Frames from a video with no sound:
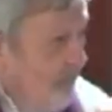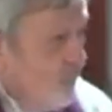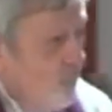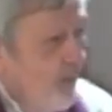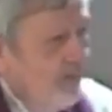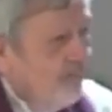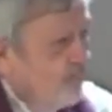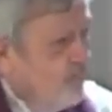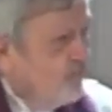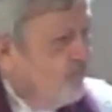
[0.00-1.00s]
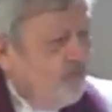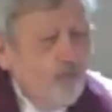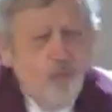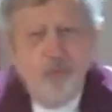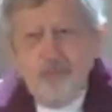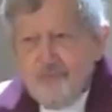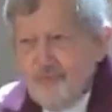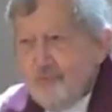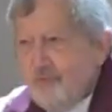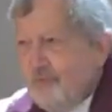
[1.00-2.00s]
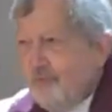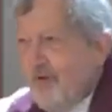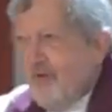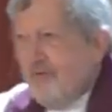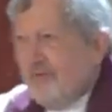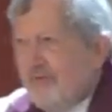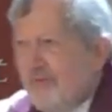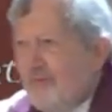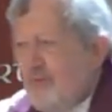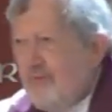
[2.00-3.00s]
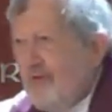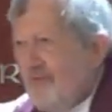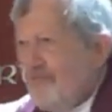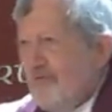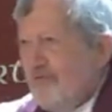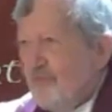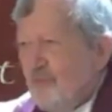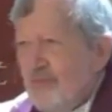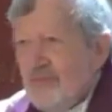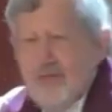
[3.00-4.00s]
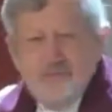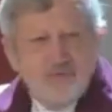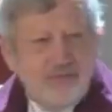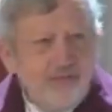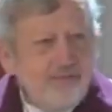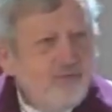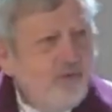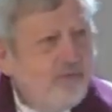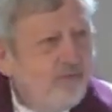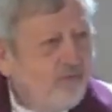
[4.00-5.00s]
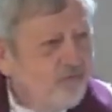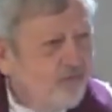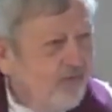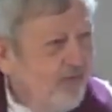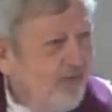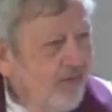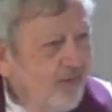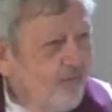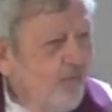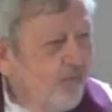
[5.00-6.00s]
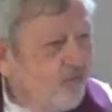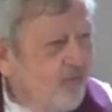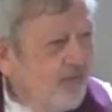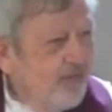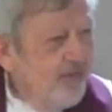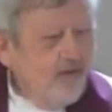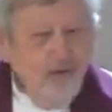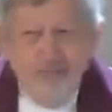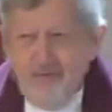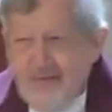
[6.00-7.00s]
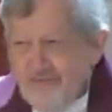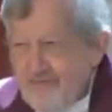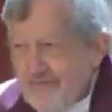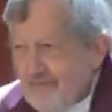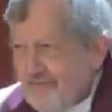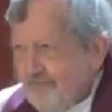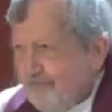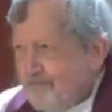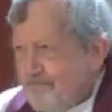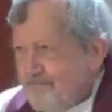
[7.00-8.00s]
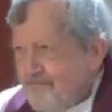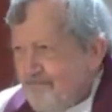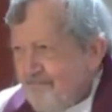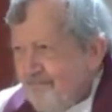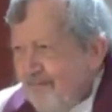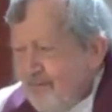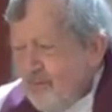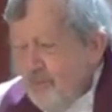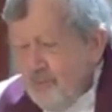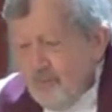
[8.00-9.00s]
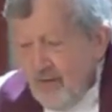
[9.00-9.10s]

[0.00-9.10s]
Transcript: wonderful to see all of you who are here with us as we come together on this fourth Sunday of Advent. You know,